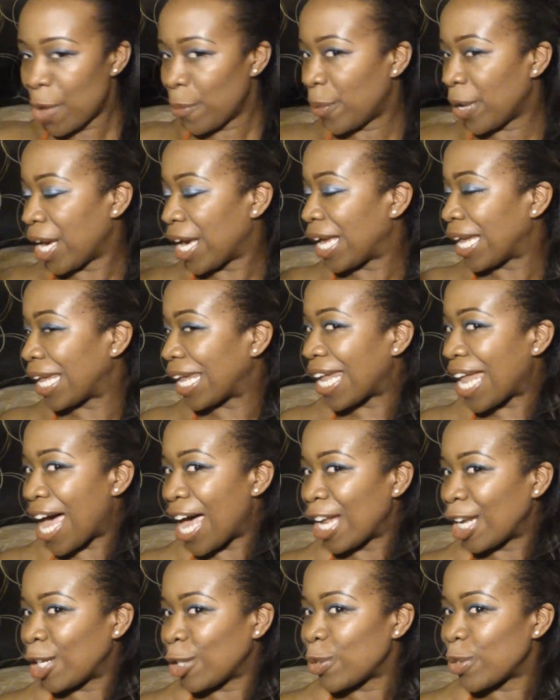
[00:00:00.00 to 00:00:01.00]
but a
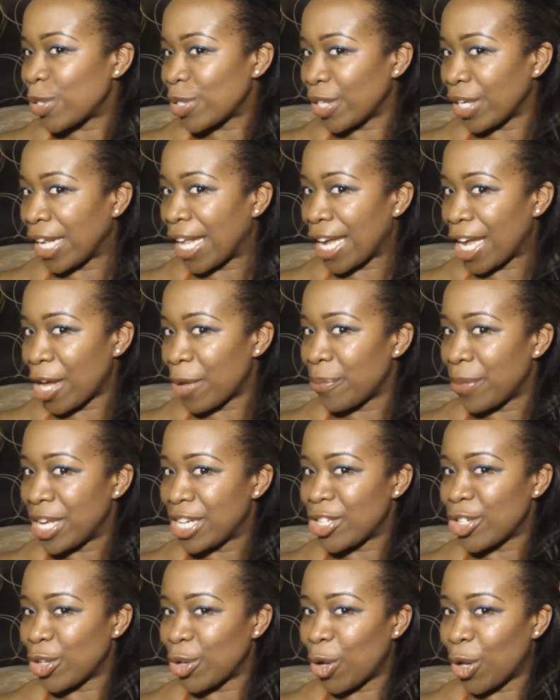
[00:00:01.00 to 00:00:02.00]
lot looser, like I
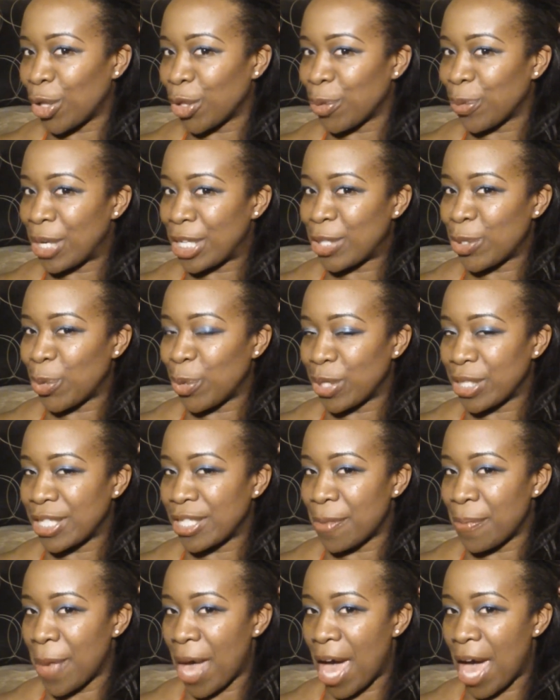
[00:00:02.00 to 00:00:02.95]
mentioned, all the way towards the